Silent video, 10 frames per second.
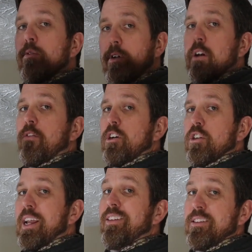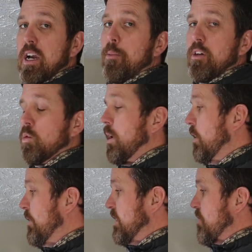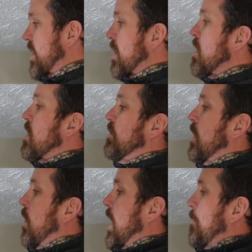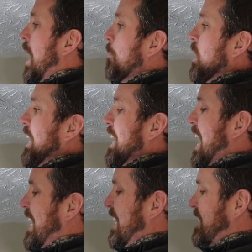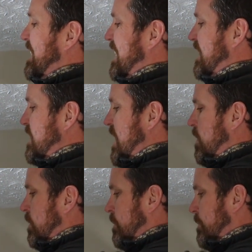conversely in the summer as well, vis-a-vis. So I'm going to connect this to this now.